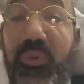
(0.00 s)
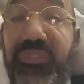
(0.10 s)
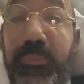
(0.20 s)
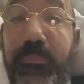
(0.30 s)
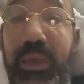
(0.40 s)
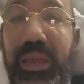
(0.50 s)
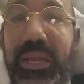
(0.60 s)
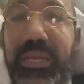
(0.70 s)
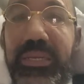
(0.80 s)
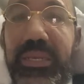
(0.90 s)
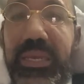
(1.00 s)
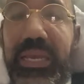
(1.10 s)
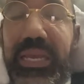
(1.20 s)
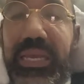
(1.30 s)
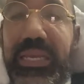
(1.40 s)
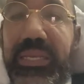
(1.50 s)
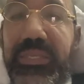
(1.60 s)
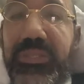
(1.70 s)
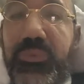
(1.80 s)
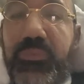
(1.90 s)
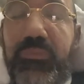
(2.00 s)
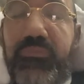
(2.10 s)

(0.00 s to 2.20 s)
of the mind is